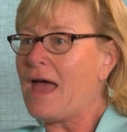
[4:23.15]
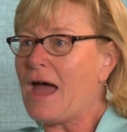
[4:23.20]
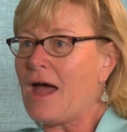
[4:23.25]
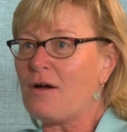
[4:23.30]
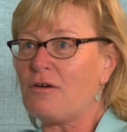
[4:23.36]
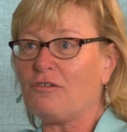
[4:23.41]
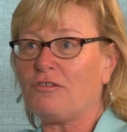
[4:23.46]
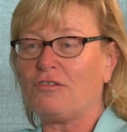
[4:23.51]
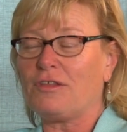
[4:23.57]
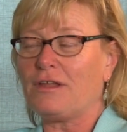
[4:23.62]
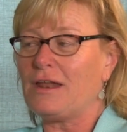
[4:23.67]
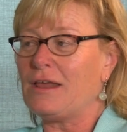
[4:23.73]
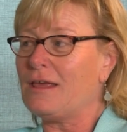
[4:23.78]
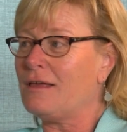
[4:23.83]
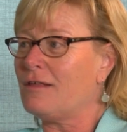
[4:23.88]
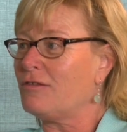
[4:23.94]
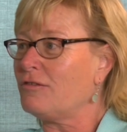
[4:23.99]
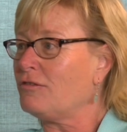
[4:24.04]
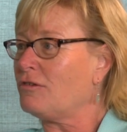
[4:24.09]
Our
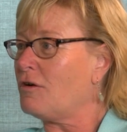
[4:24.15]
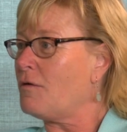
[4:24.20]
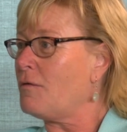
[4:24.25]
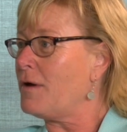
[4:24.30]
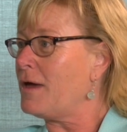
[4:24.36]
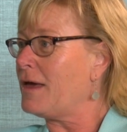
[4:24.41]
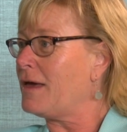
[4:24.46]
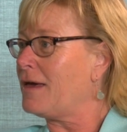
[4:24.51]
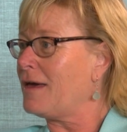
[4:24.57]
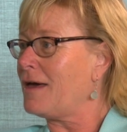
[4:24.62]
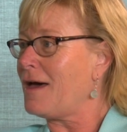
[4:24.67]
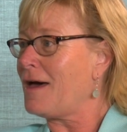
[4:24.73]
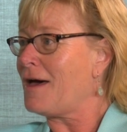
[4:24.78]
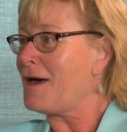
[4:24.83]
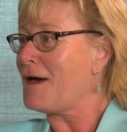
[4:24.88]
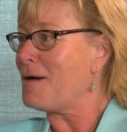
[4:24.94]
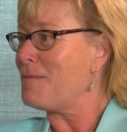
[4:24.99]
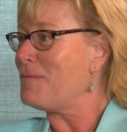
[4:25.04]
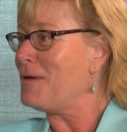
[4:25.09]
city is growing
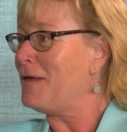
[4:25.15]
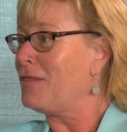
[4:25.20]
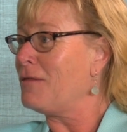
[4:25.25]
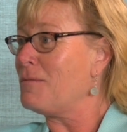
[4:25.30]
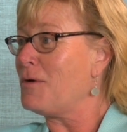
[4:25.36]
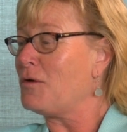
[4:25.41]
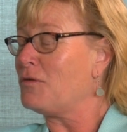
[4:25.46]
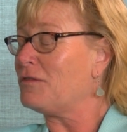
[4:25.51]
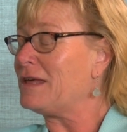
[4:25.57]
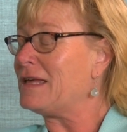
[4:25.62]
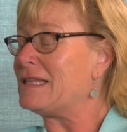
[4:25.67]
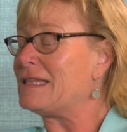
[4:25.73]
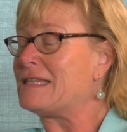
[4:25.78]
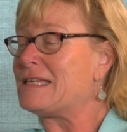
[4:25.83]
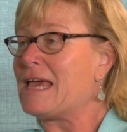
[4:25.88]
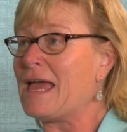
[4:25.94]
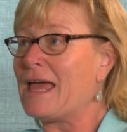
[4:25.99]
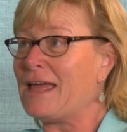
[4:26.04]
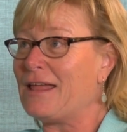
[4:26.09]
in the most
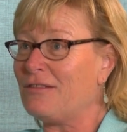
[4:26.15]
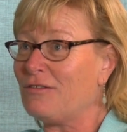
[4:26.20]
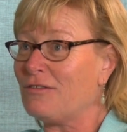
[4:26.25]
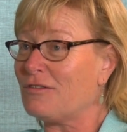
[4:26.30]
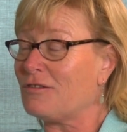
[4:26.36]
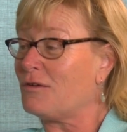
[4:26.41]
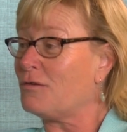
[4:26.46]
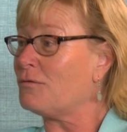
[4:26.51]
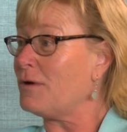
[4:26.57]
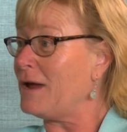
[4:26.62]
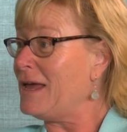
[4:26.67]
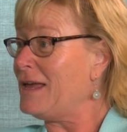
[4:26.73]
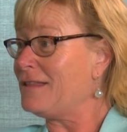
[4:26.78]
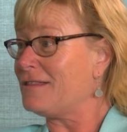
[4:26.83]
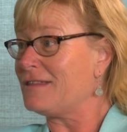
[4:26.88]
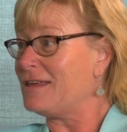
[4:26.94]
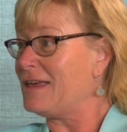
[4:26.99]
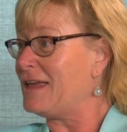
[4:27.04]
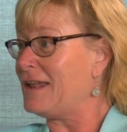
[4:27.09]
intense
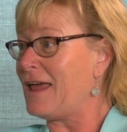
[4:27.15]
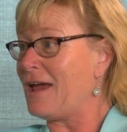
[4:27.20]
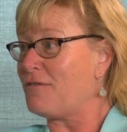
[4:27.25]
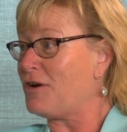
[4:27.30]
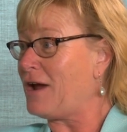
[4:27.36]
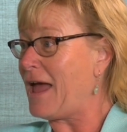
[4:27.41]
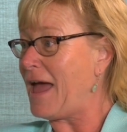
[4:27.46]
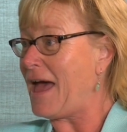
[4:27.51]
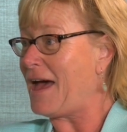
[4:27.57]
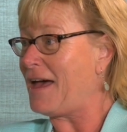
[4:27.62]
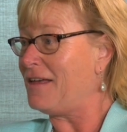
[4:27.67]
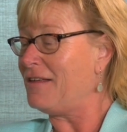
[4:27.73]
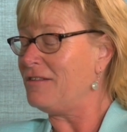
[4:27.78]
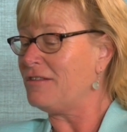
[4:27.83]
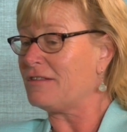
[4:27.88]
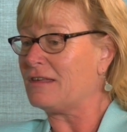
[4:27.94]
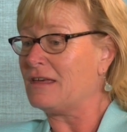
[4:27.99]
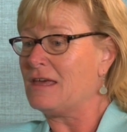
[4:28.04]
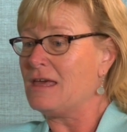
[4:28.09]
rate it ever
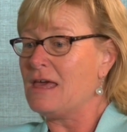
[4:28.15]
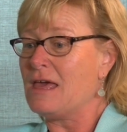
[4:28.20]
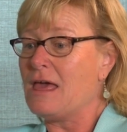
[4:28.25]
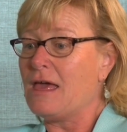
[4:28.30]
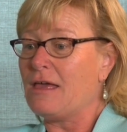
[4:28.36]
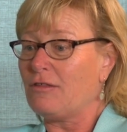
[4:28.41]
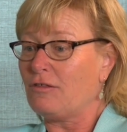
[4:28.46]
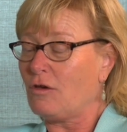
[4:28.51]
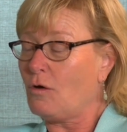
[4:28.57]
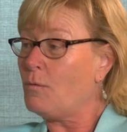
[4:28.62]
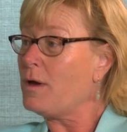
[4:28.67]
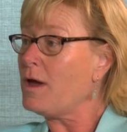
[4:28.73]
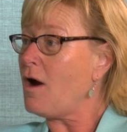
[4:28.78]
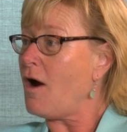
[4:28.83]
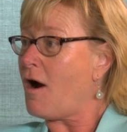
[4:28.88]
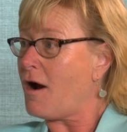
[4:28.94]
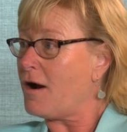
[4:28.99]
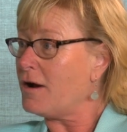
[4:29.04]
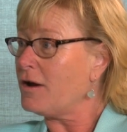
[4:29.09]
has, so we
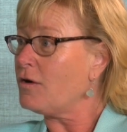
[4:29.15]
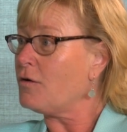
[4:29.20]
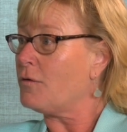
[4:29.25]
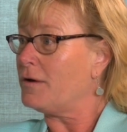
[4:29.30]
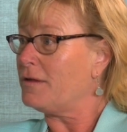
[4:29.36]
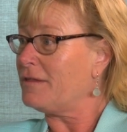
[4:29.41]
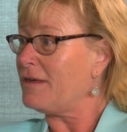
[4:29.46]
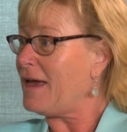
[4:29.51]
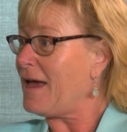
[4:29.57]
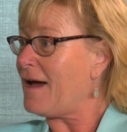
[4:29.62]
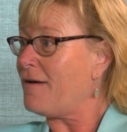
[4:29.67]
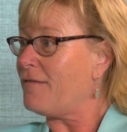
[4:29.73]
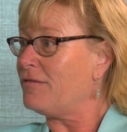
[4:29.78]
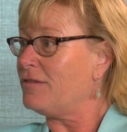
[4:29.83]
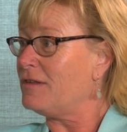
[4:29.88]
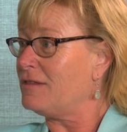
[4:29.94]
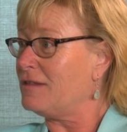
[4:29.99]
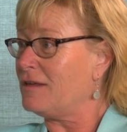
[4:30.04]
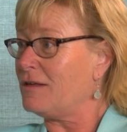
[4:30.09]
are going to
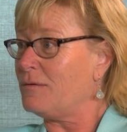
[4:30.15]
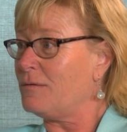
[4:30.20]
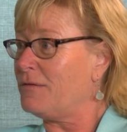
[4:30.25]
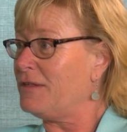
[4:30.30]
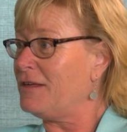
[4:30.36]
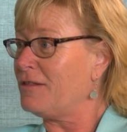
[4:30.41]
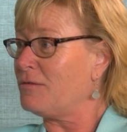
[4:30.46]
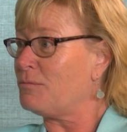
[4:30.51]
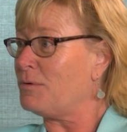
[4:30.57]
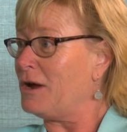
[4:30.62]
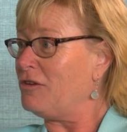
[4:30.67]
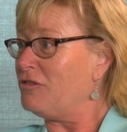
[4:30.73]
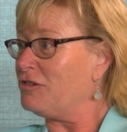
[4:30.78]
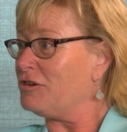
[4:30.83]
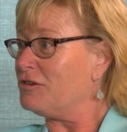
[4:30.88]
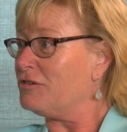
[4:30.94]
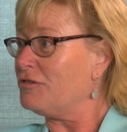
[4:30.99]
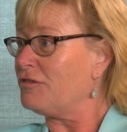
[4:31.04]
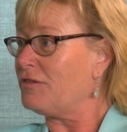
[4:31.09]
have to deal with these
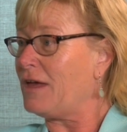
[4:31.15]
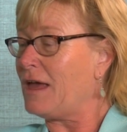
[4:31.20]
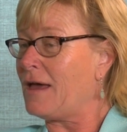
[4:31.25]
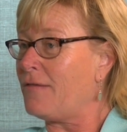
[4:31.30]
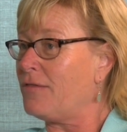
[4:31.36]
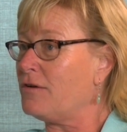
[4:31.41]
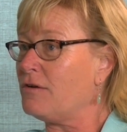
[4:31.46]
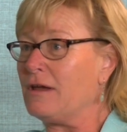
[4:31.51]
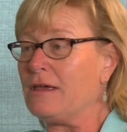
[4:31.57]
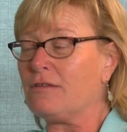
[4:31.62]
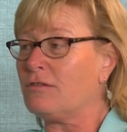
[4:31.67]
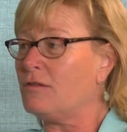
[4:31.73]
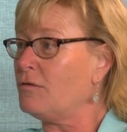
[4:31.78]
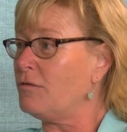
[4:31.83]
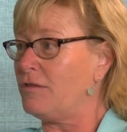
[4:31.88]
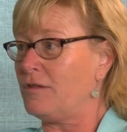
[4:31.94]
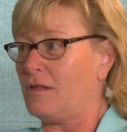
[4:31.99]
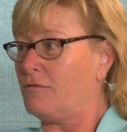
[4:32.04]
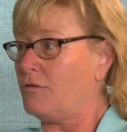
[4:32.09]
pressures. And there is
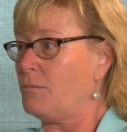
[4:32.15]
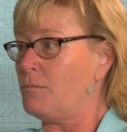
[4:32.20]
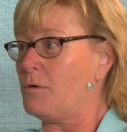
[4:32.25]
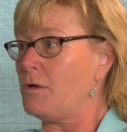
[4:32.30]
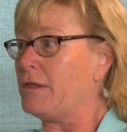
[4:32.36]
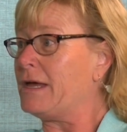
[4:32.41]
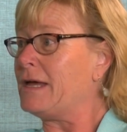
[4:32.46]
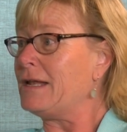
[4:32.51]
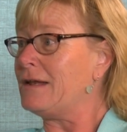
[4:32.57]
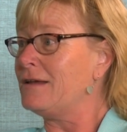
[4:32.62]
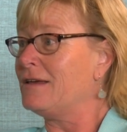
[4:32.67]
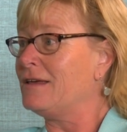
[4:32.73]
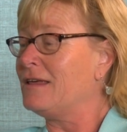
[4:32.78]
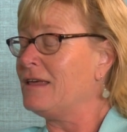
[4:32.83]
no silver bullet.